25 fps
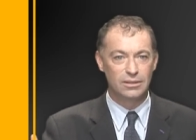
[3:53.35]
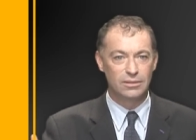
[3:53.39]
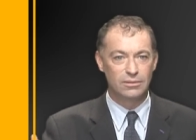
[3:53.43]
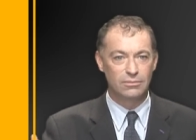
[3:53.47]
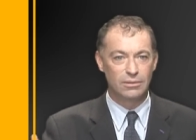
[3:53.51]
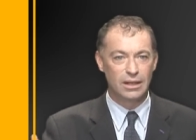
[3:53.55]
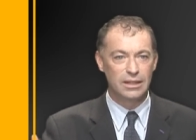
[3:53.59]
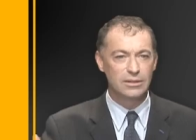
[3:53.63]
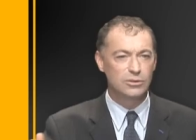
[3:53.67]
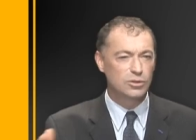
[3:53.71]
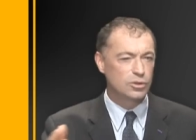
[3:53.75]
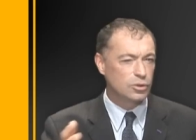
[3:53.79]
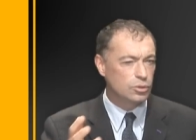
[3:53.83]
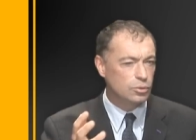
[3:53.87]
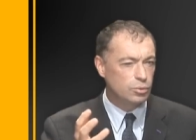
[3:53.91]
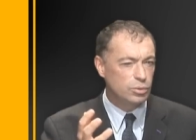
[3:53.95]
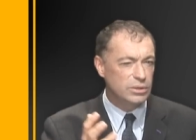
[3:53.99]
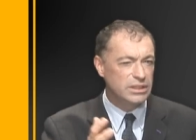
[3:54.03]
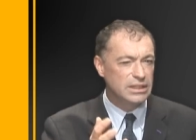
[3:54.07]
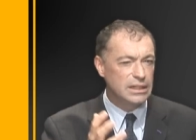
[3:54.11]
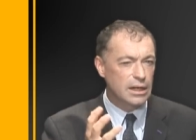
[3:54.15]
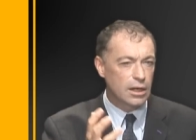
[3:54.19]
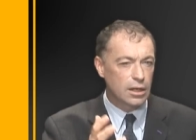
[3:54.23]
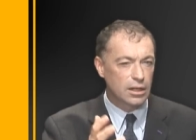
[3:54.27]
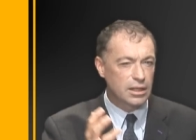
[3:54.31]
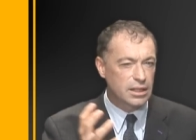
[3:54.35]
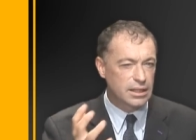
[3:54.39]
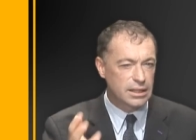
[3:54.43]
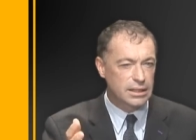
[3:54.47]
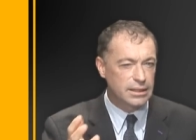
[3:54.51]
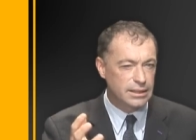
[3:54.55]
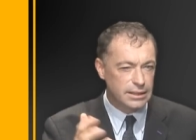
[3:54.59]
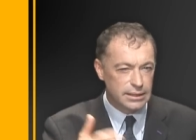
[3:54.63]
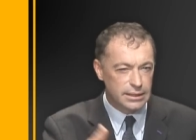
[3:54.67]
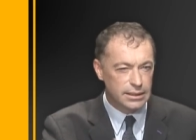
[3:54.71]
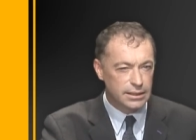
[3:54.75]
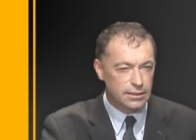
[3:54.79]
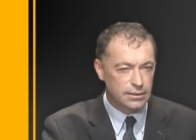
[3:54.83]
Right? So we are
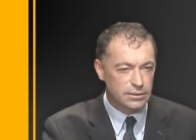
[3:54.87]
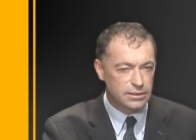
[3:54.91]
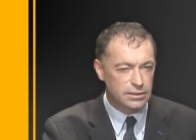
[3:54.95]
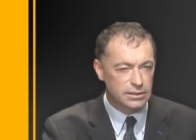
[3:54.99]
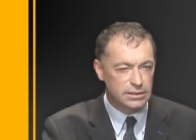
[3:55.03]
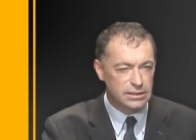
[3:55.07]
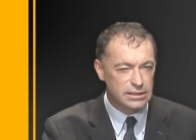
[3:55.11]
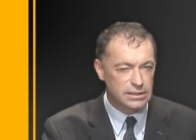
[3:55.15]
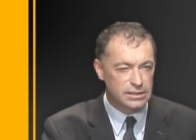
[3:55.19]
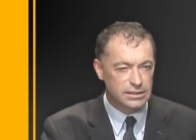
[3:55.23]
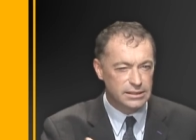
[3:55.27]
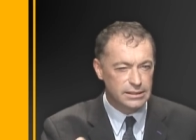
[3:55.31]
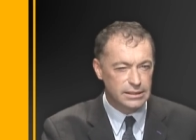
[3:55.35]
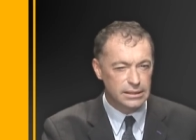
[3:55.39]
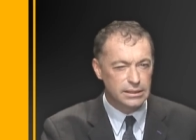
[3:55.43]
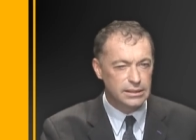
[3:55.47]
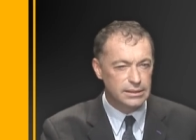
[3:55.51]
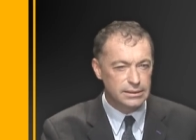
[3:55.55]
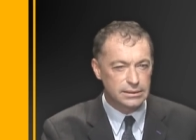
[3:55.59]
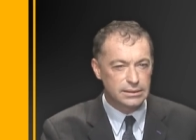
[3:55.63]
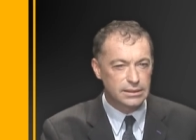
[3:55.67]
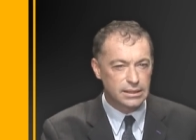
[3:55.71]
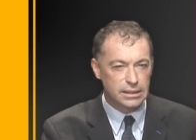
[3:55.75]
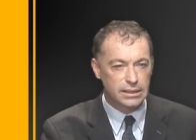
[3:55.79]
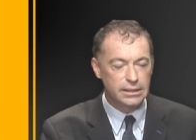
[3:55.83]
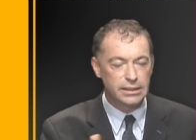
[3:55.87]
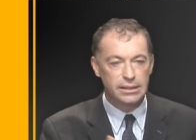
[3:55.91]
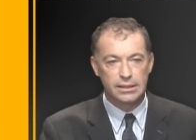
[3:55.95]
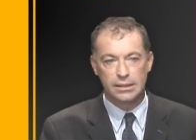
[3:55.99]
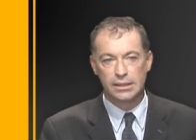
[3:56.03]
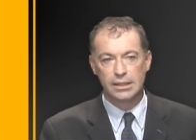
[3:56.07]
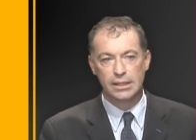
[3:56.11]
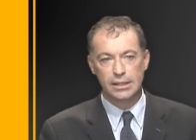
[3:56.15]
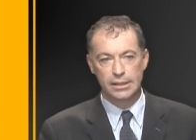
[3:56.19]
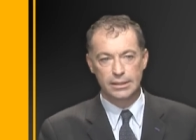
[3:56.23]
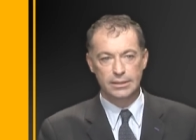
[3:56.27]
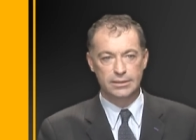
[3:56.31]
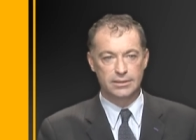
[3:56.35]
clear that this deal is clear
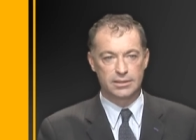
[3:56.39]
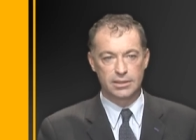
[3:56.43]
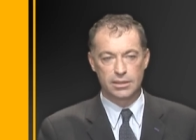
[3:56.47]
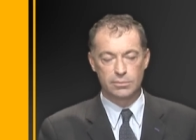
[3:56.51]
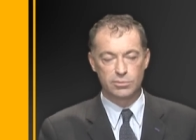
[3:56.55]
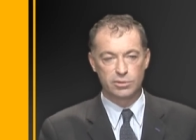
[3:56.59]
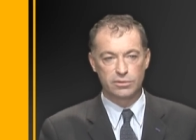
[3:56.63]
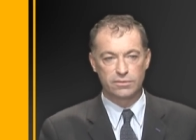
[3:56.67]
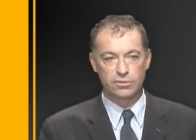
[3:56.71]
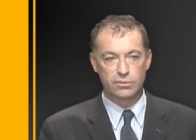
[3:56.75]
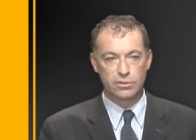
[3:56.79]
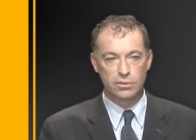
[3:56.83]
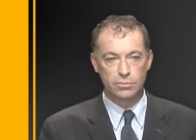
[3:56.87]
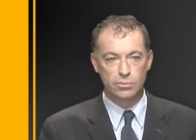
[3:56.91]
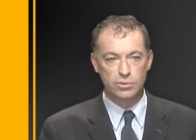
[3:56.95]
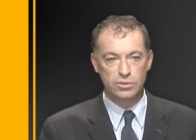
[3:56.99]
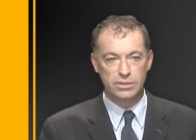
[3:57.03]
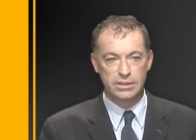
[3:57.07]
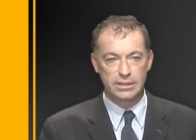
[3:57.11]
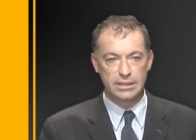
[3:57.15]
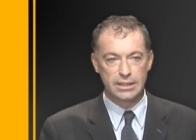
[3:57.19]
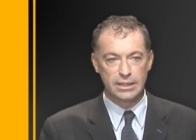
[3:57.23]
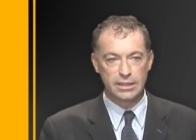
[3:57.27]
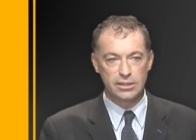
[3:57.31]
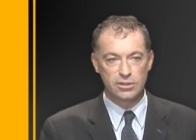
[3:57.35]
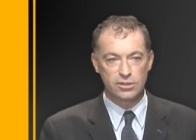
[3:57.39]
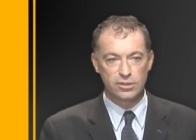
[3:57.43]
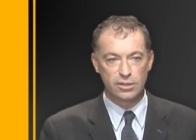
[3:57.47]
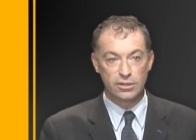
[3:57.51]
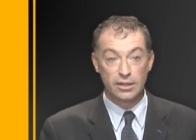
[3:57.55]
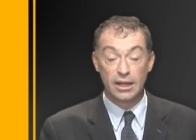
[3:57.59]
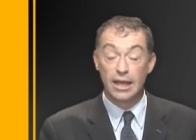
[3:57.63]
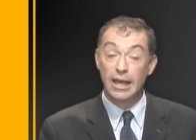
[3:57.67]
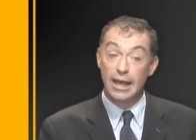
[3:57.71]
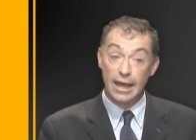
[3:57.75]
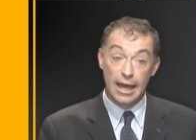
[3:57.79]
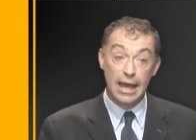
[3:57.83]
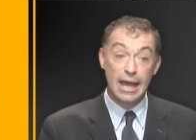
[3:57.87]
in terms of communication.
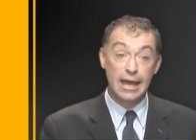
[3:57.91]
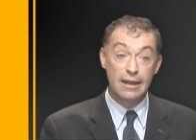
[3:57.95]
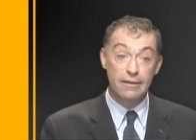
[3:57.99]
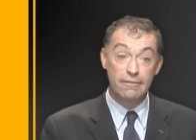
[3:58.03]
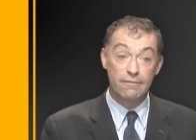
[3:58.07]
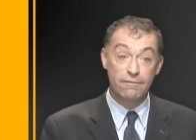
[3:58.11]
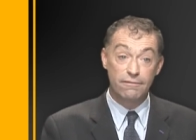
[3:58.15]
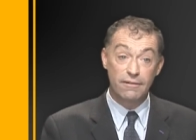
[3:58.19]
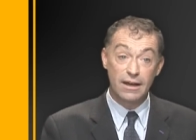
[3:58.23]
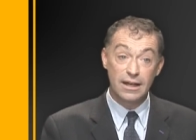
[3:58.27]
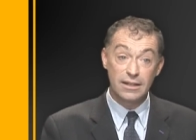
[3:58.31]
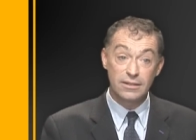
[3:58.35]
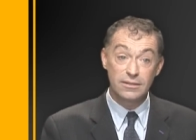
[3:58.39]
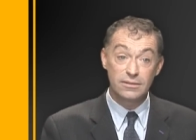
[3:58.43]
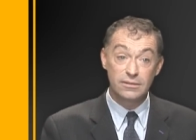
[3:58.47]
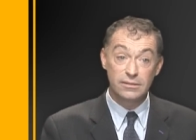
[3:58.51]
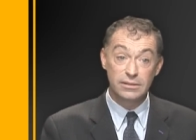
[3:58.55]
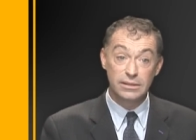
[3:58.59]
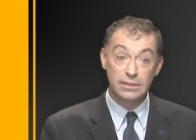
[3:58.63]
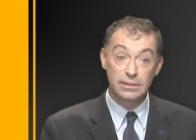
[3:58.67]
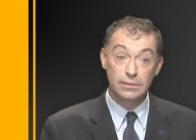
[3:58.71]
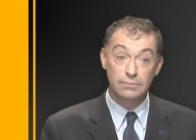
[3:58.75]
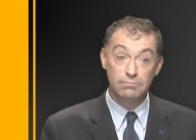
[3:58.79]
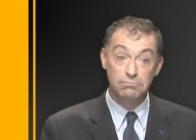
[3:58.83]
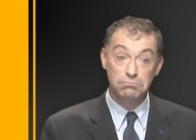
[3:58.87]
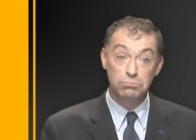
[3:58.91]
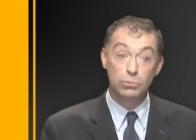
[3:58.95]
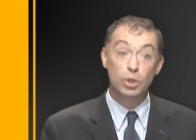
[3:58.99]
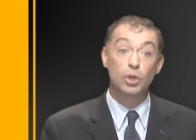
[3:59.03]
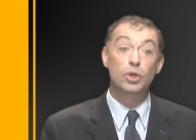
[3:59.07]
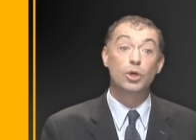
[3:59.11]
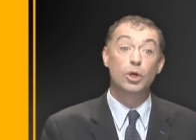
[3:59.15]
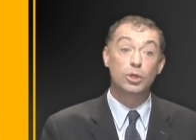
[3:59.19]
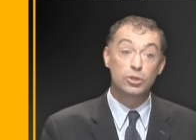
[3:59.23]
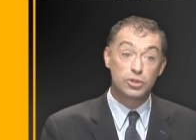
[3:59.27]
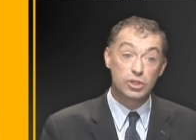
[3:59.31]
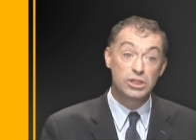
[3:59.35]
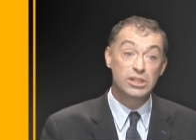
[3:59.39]
And finally, the
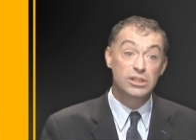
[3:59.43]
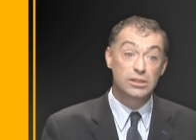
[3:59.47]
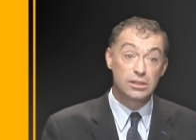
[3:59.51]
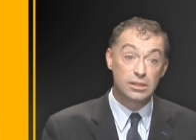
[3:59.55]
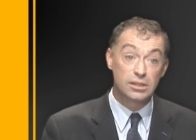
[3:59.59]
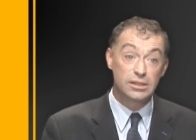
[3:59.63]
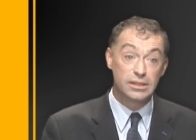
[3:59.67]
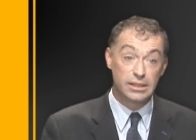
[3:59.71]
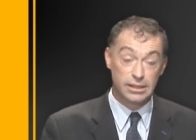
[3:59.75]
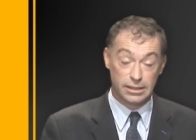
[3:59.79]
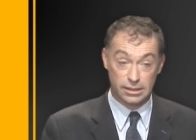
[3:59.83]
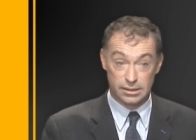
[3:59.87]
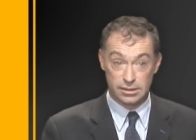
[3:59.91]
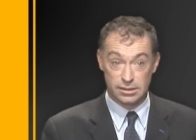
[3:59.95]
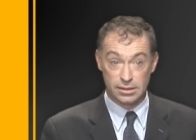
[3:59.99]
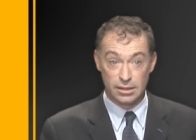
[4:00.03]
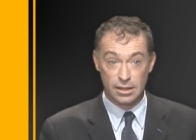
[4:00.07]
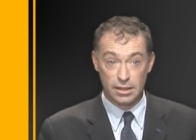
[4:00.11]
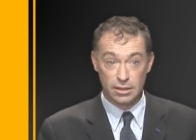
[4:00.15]
logistics,